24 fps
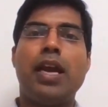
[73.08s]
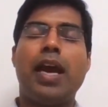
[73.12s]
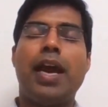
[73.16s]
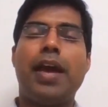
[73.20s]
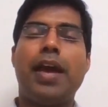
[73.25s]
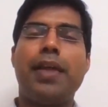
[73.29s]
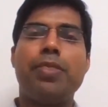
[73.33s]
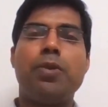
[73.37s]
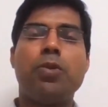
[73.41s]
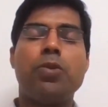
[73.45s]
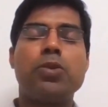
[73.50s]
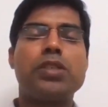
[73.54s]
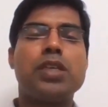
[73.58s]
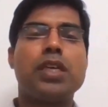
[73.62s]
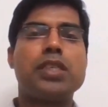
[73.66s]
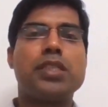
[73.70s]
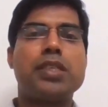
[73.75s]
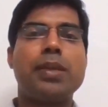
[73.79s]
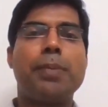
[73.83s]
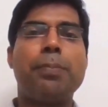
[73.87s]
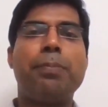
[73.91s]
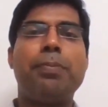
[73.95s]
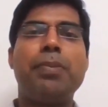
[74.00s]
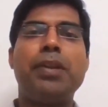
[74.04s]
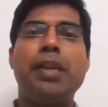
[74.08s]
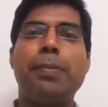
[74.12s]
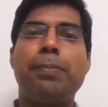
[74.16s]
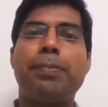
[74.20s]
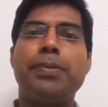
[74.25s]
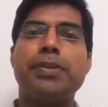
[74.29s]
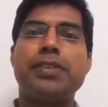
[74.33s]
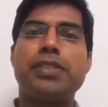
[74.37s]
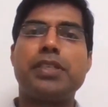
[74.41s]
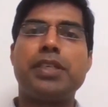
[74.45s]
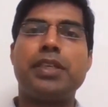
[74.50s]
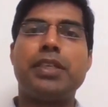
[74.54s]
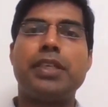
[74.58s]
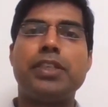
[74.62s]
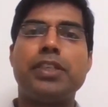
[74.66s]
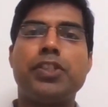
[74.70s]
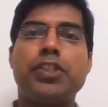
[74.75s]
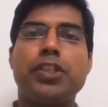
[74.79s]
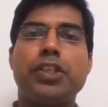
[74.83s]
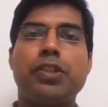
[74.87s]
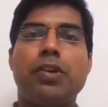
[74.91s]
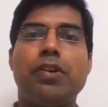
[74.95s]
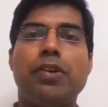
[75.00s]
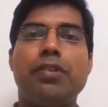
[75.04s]
and those are simply
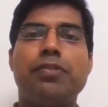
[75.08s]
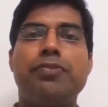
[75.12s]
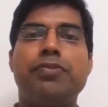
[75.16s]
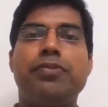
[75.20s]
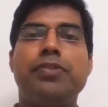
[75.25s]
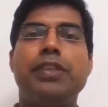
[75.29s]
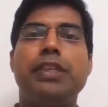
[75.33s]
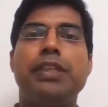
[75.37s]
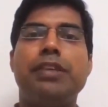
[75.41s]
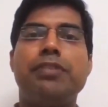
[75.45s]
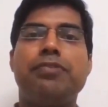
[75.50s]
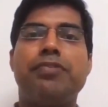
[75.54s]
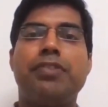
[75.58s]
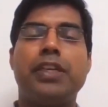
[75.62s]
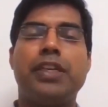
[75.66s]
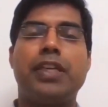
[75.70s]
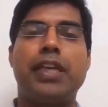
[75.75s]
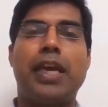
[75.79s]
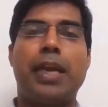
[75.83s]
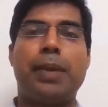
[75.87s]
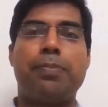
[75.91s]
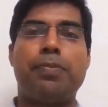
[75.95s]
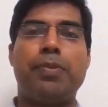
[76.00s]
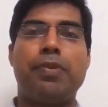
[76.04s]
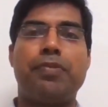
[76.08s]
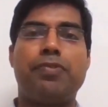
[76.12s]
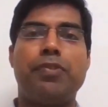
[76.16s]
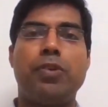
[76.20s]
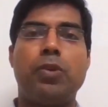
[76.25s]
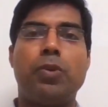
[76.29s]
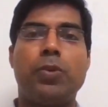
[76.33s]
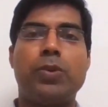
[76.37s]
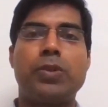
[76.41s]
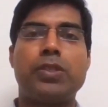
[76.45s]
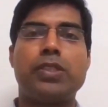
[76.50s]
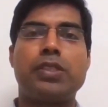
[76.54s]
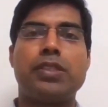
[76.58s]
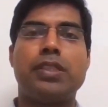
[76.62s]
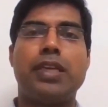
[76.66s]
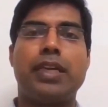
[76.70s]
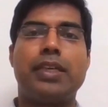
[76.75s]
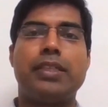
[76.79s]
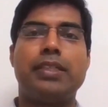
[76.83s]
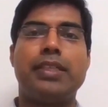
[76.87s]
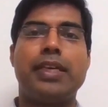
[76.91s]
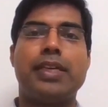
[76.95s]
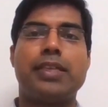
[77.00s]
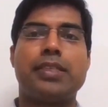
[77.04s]
representation of different type of loads
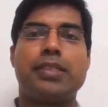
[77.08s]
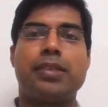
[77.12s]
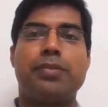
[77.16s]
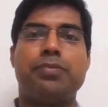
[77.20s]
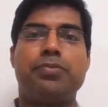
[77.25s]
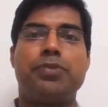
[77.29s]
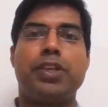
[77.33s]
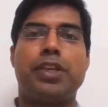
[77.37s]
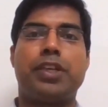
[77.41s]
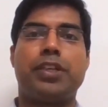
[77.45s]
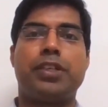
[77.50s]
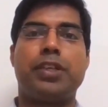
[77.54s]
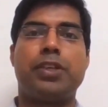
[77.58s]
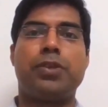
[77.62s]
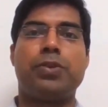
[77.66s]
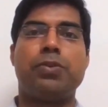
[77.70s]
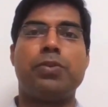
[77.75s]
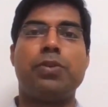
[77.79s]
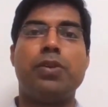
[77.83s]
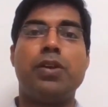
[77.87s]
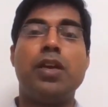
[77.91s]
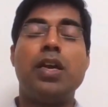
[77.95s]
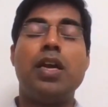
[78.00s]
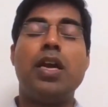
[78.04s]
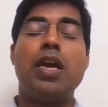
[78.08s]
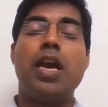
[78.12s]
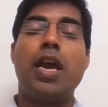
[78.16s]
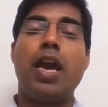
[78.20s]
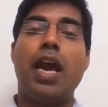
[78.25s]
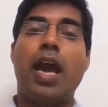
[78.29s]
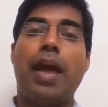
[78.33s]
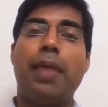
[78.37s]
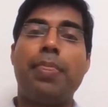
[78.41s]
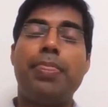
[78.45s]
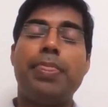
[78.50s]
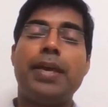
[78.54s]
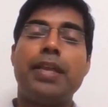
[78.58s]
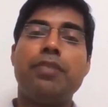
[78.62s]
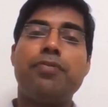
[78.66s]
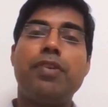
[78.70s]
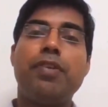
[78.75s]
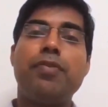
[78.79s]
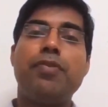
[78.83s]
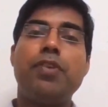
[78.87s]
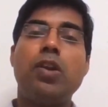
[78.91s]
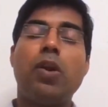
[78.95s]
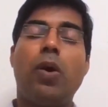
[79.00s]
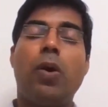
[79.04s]
that they are subjected to. And then
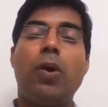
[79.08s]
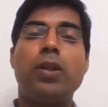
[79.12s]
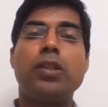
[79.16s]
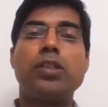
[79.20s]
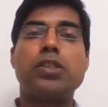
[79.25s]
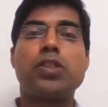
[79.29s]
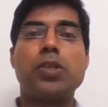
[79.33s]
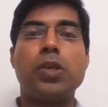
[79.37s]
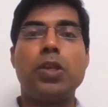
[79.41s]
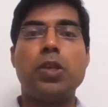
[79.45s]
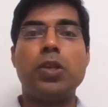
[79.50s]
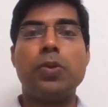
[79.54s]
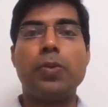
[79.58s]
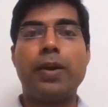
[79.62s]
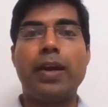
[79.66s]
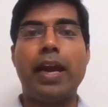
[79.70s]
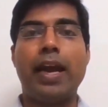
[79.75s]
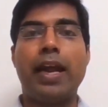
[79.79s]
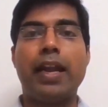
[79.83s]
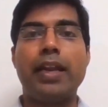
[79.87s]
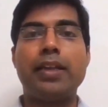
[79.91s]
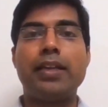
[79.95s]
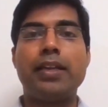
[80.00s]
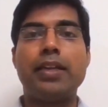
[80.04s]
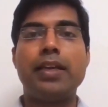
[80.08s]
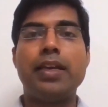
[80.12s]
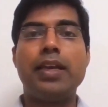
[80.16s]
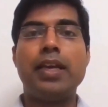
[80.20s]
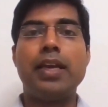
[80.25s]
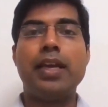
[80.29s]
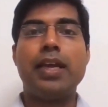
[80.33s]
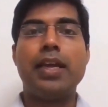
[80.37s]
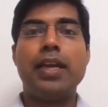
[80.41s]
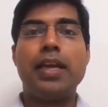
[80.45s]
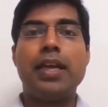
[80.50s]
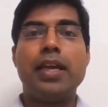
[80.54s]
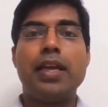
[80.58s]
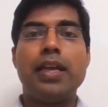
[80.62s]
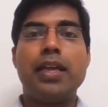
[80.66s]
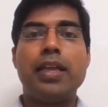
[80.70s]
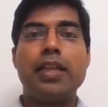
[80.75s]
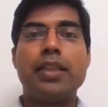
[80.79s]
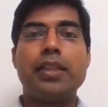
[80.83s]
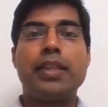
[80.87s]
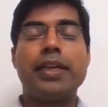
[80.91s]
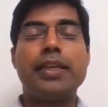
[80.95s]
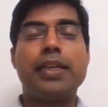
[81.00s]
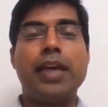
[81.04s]
we will also look at
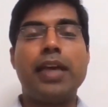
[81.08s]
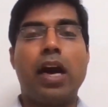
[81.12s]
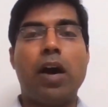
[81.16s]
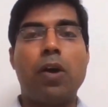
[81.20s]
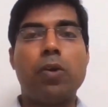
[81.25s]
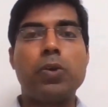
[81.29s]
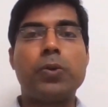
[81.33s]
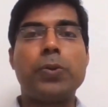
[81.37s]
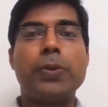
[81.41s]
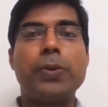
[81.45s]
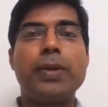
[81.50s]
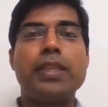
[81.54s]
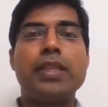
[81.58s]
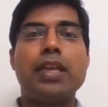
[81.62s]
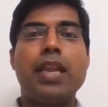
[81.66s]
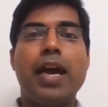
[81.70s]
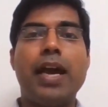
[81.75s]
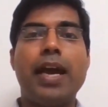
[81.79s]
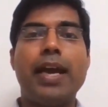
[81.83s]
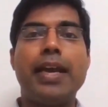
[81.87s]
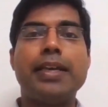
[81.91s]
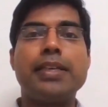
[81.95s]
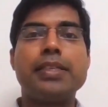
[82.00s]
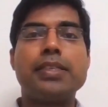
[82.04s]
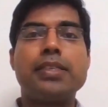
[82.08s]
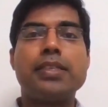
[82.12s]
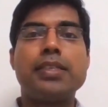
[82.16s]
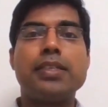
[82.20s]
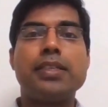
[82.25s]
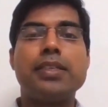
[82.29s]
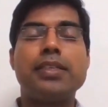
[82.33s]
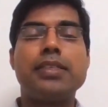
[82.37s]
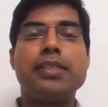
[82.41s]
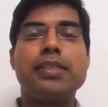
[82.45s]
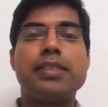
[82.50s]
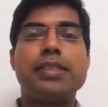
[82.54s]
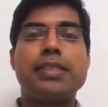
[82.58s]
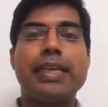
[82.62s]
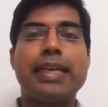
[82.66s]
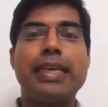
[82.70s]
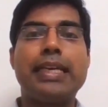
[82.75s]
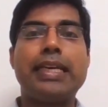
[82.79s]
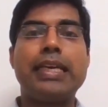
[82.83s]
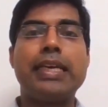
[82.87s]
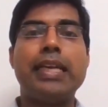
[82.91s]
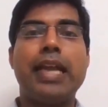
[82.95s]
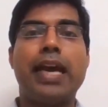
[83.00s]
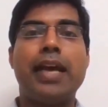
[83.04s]
that how to analyze
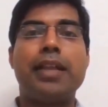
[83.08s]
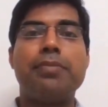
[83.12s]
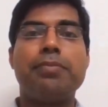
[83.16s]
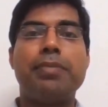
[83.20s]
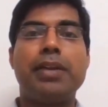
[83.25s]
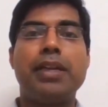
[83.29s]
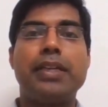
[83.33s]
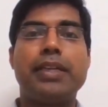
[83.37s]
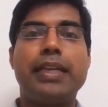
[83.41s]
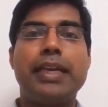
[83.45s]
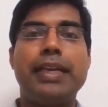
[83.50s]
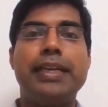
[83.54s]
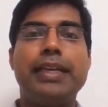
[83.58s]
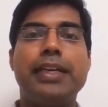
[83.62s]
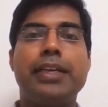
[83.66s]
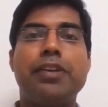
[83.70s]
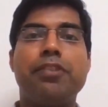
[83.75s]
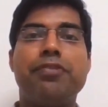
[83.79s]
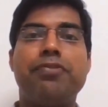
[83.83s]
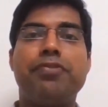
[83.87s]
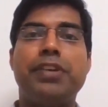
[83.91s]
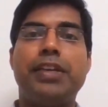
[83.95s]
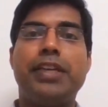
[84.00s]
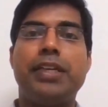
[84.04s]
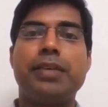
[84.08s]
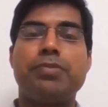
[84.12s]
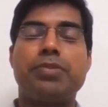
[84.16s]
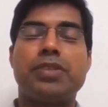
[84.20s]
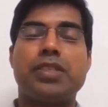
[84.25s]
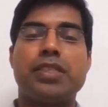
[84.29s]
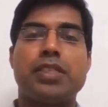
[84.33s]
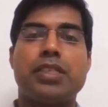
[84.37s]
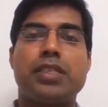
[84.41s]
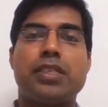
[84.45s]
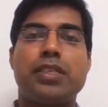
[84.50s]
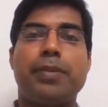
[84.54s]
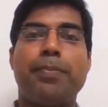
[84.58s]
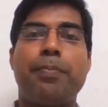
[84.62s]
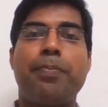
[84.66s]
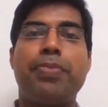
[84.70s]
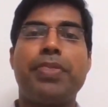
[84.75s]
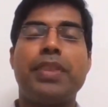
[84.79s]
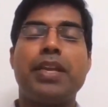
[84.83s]
single and multi-degree of freedom system